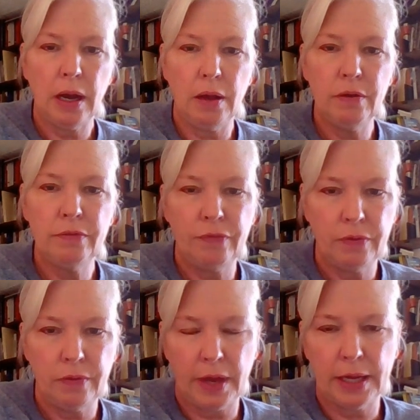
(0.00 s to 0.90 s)

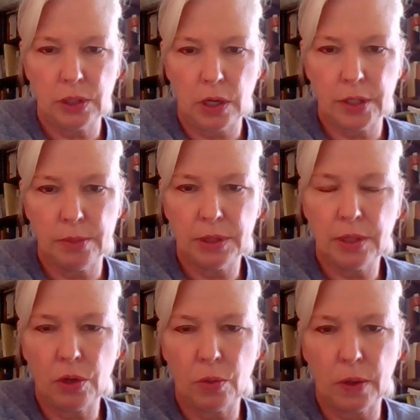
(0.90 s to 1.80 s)
of that
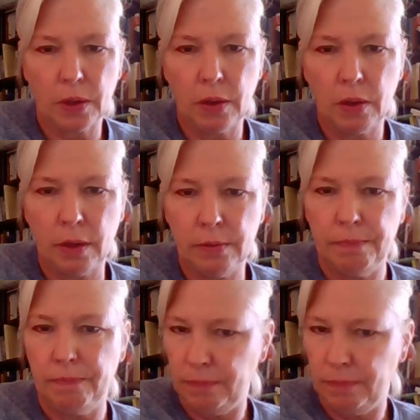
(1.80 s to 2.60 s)
document that you're working on,